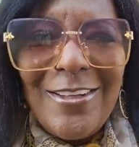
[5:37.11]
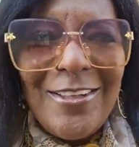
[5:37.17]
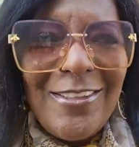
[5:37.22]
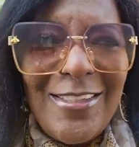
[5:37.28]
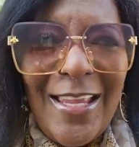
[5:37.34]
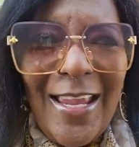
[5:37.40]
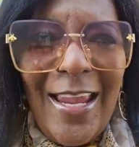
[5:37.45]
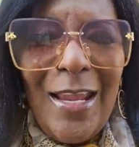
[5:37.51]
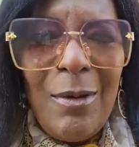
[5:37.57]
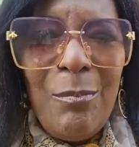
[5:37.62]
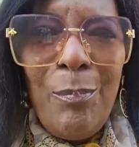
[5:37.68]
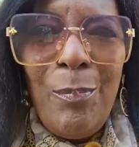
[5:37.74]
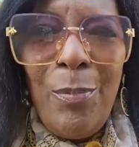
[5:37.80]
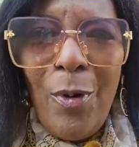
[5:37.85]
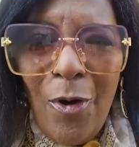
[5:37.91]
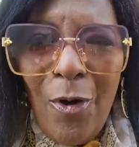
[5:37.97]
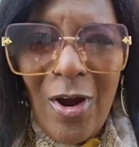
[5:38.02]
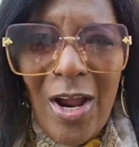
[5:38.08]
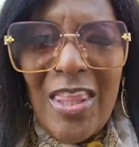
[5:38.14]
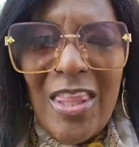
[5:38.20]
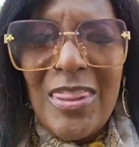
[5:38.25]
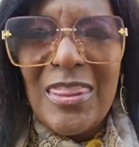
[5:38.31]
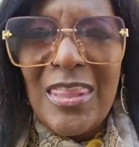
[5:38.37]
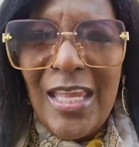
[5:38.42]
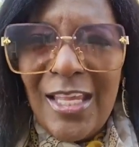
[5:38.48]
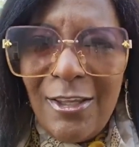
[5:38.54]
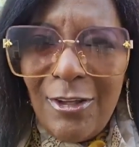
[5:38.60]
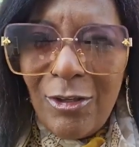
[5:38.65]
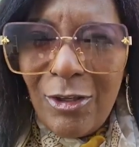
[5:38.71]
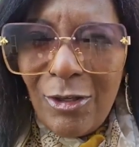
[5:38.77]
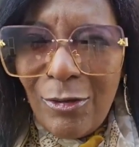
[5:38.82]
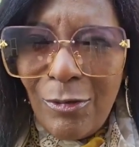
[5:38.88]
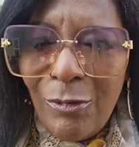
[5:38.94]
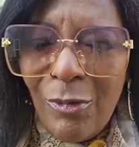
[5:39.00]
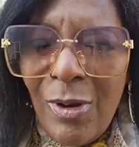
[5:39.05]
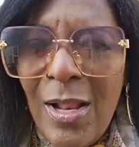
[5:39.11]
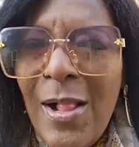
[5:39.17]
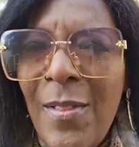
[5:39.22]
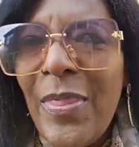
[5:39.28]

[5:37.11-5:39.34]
are saying, boy, thank you.